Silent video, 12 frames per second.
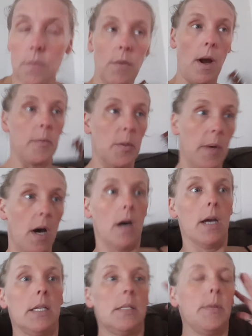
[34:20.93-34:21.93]
rotfruit
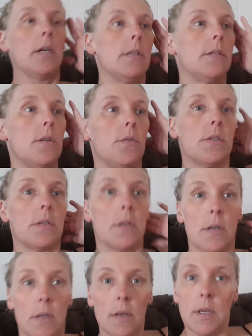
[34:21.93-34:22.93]
pies because those
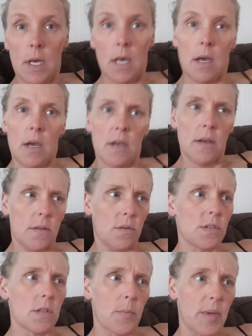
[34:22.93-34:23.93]
are
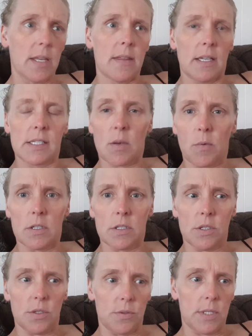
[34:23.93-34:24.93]
the big things I wanted
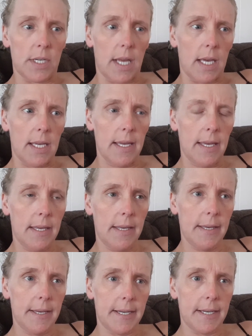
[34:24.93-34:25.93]
to do today.
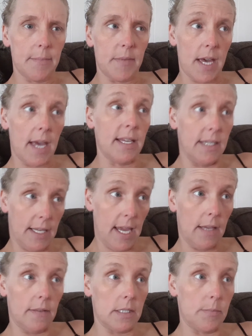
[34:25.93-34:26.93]
That and
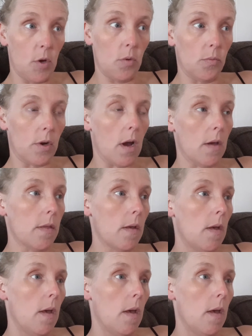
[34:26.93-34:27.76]
can this bone broth.